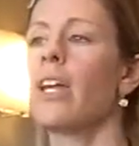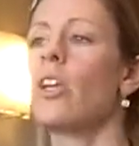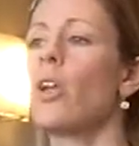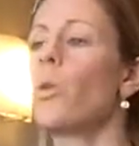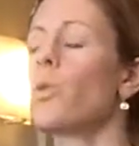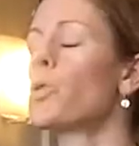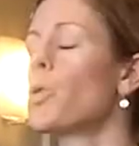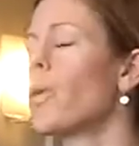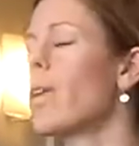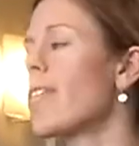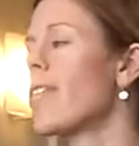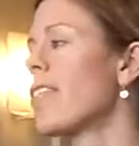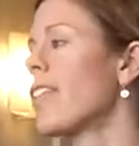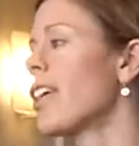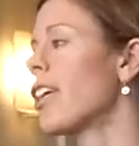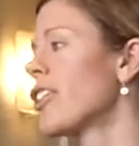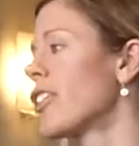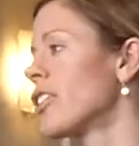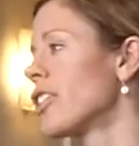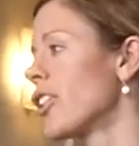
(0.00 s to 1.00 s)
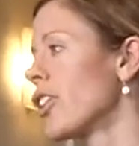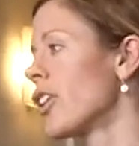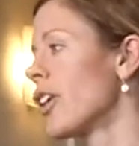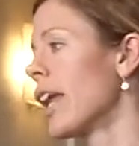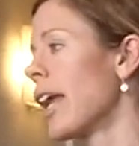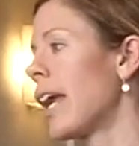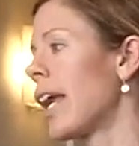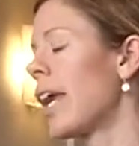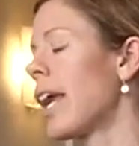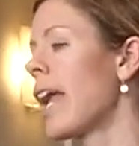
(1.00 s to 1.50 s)
No twisting or
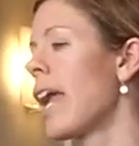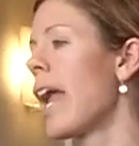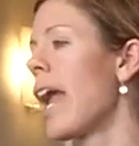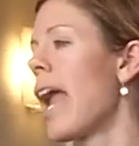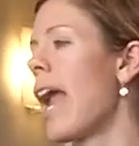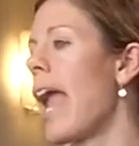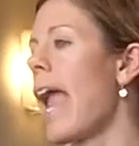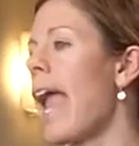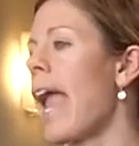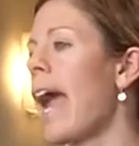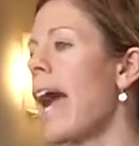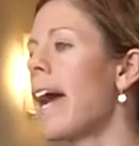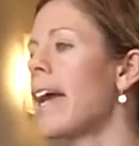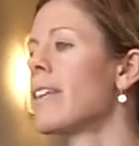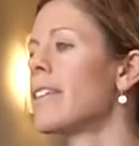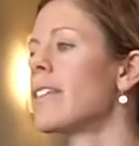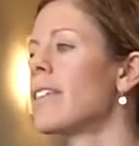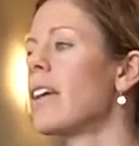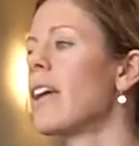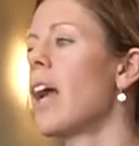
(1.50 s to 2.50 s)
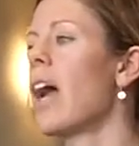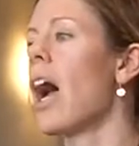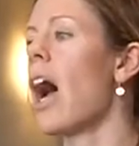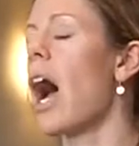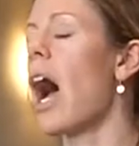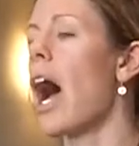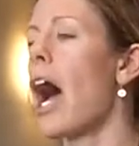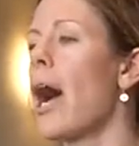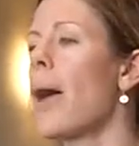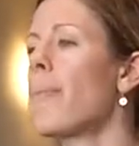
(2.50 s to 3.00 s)
turning. And
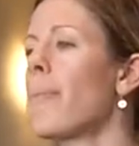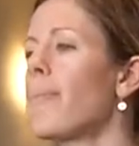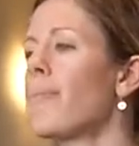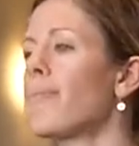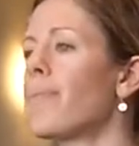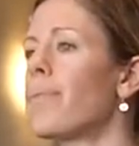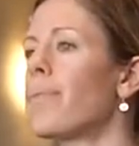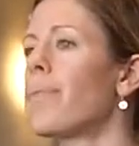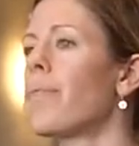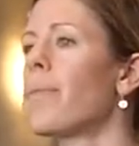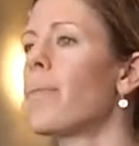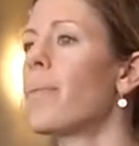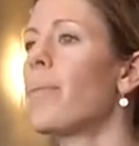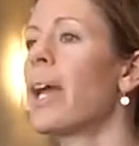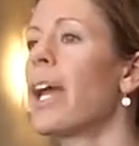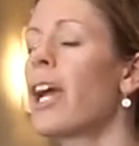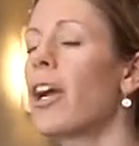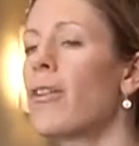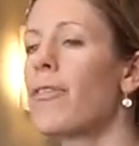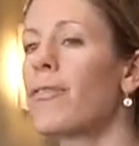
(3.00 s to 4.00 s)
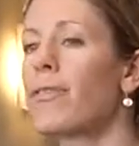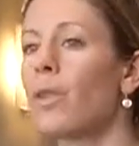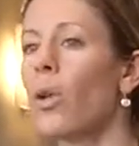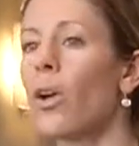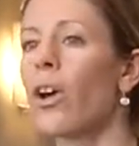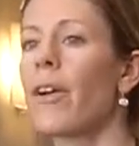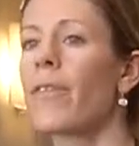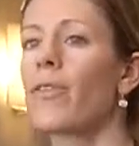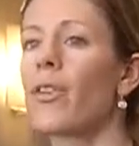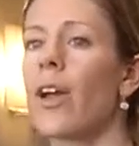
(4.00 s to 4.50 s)
pick a
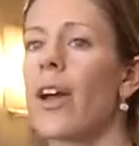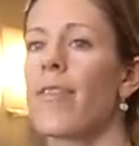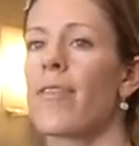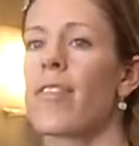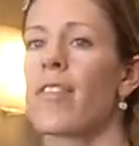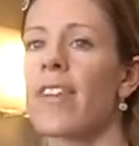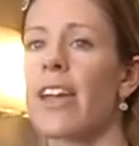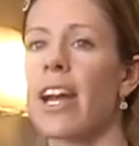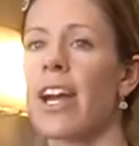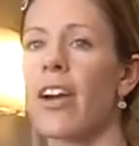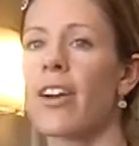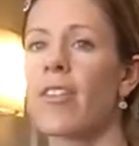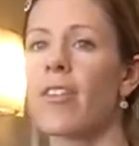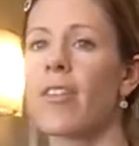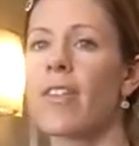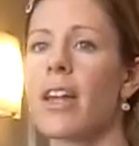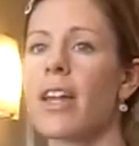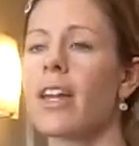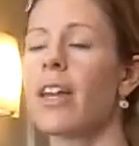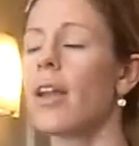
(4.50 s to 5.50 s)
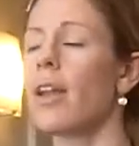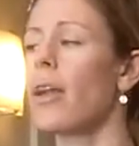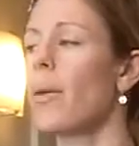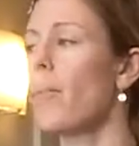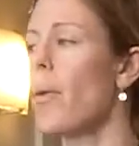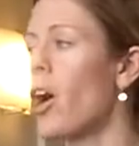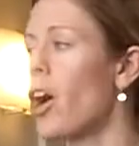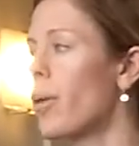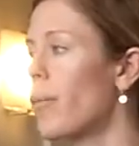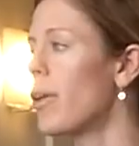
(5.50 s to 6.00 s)
floor if you have stairs in an
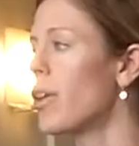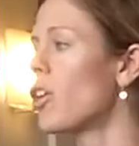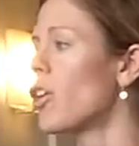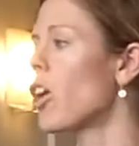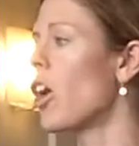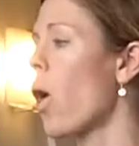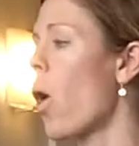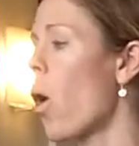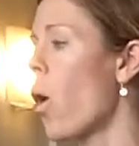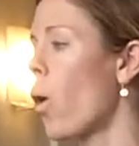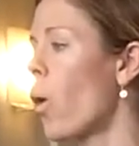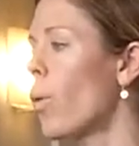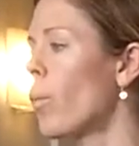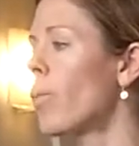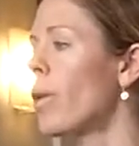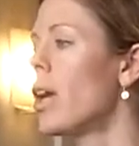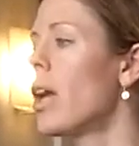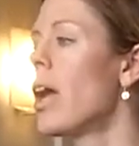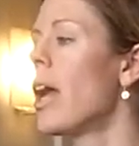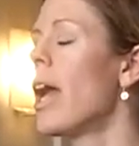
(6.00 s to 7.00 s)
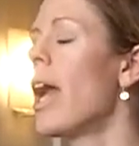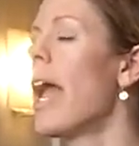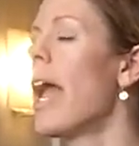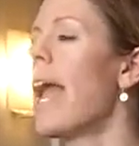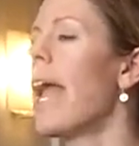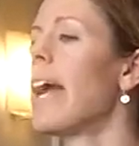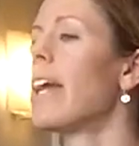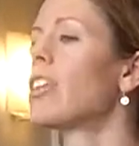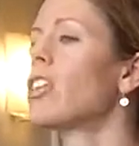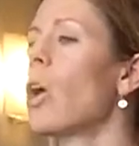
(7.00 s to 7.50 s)
apartment or a home.
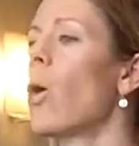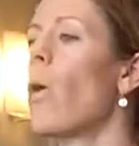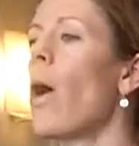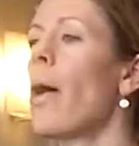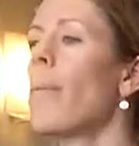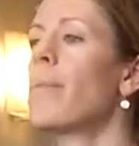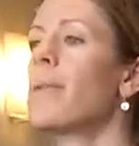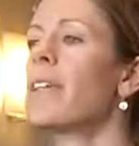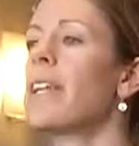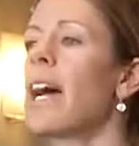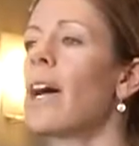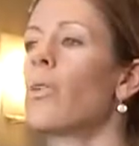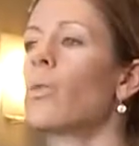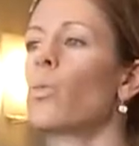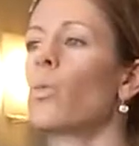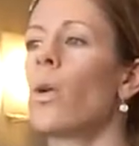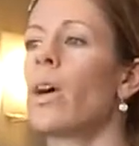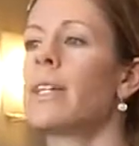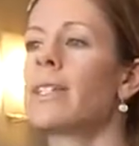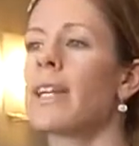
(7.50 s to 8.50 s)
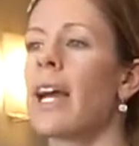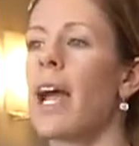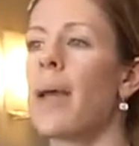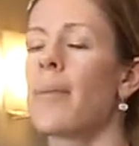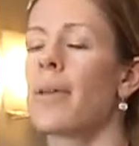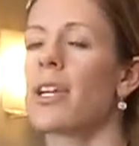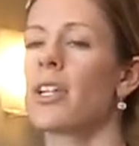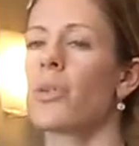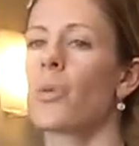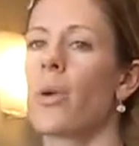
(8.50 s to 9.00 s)
And go up and down one
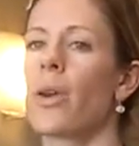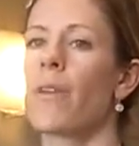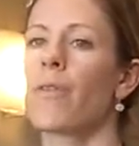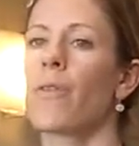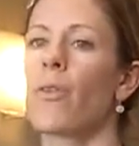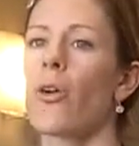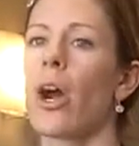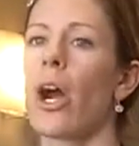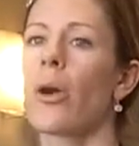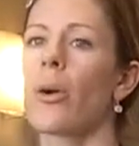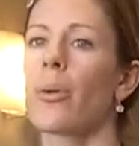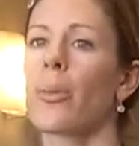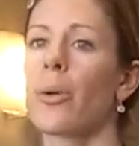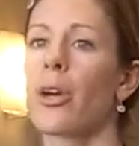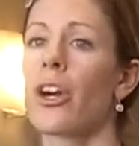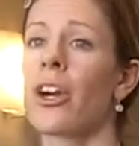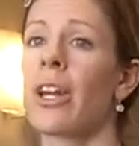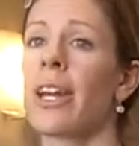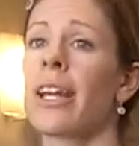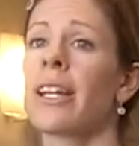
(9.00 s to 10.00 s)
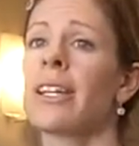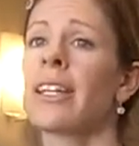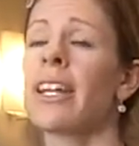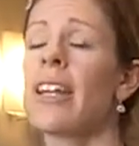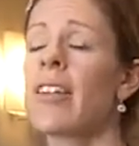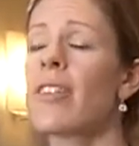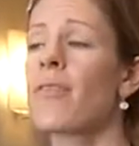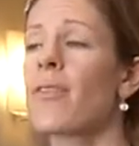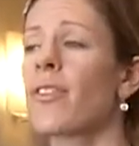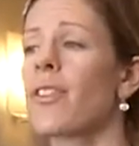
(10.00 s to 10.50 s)
time in a 24-hour period, at
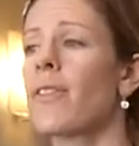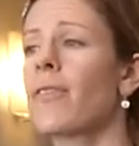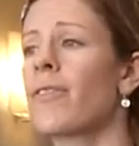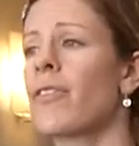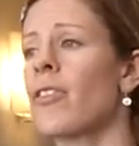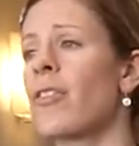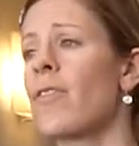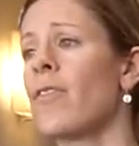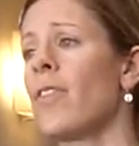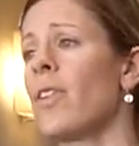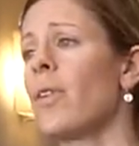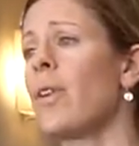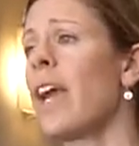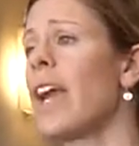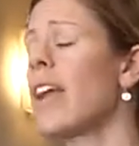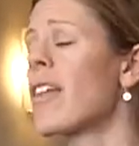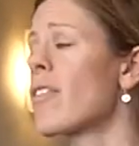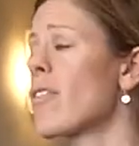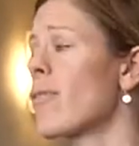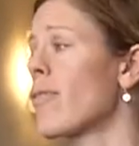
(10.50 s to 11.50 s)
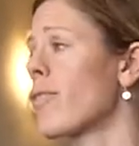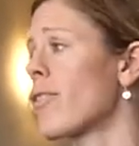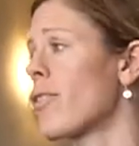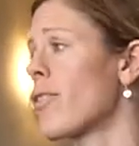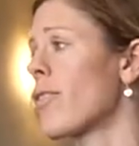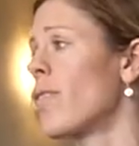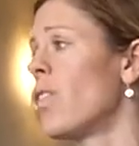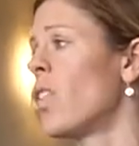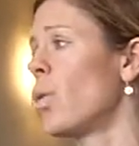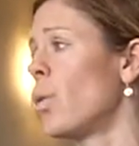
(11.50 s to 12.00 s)
least for the first few days, the
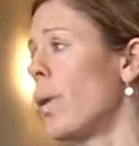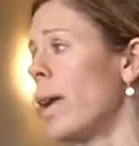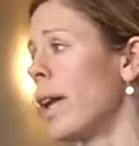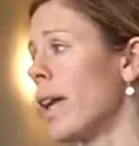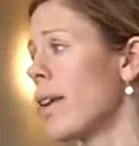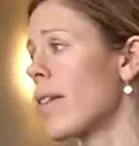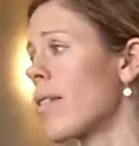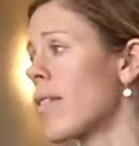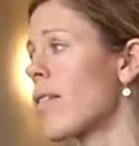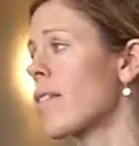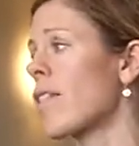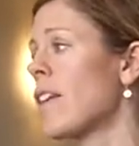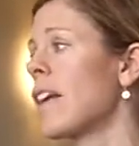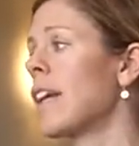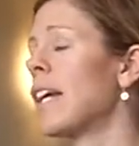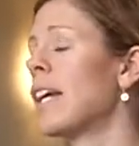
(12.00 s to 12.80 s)
first few weeks.